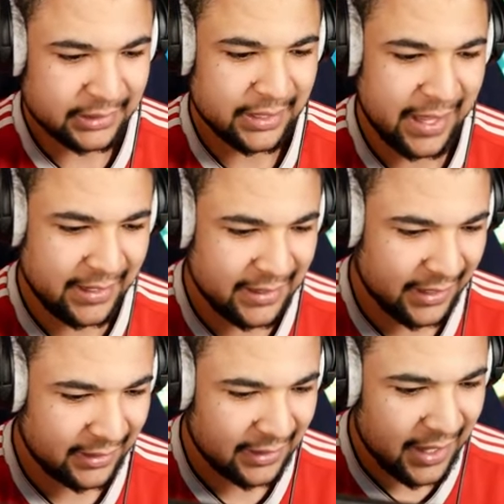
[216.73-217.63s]
Ay,
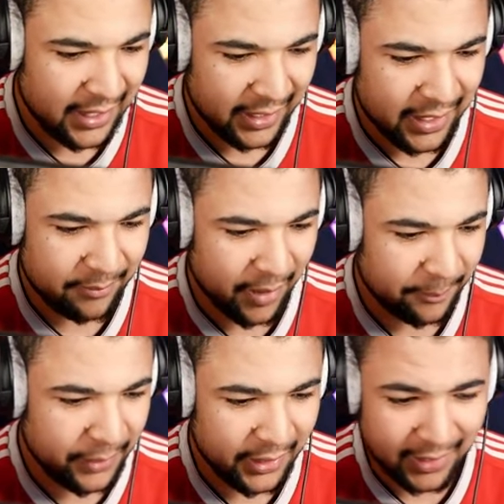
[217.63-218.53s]
ay, ay, ay,
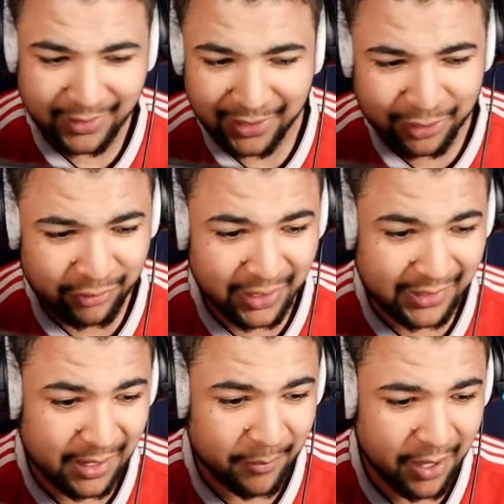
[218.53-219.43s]
mami. I think 3 and
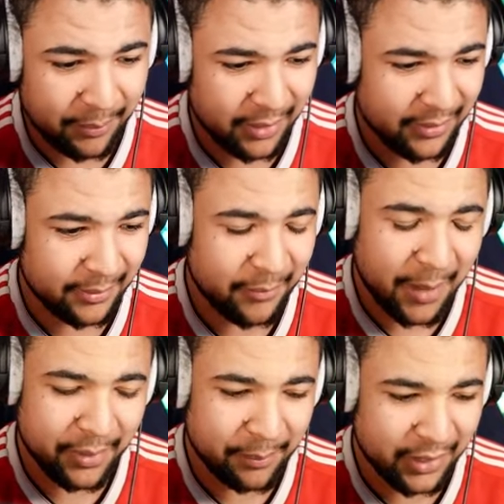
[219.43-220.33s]
10 might, a bit,
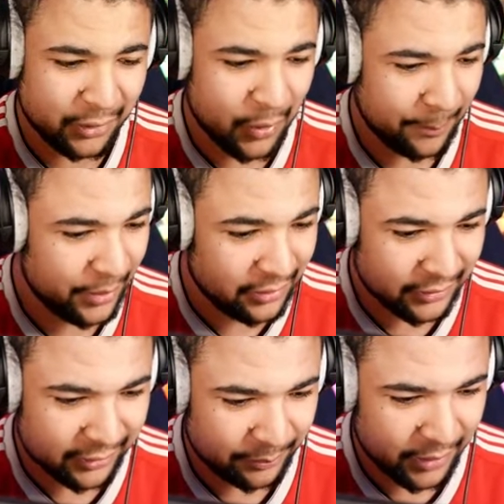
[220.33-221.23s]
might be a bit too
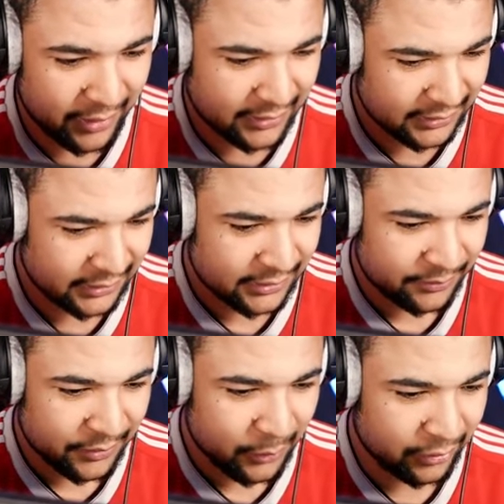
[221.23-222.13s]
ambitious, but
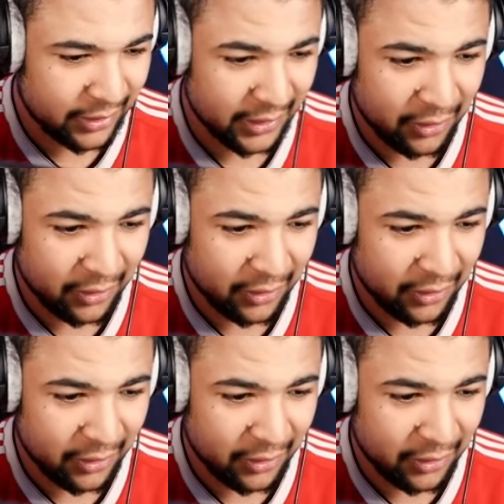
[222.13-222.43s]
we'll see.